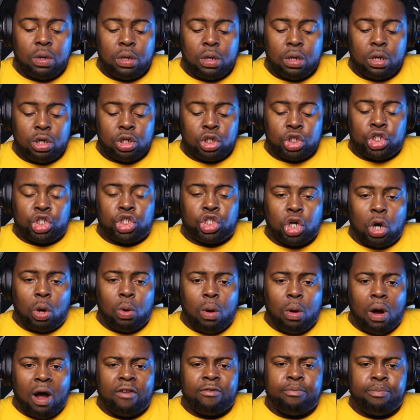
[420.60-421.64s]
show
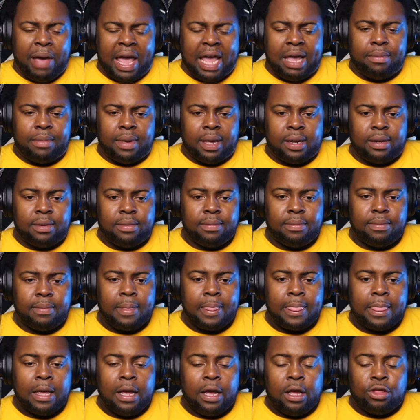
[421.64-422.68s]
off Bateman.
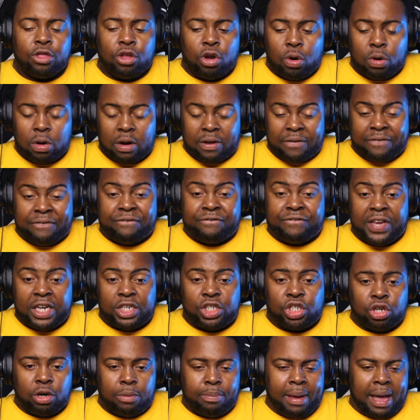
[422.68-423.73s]
They're going to
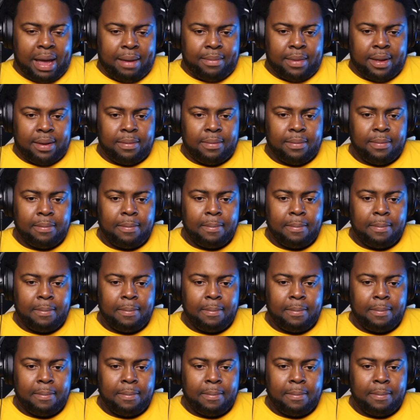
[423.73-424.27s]
feature Bateman.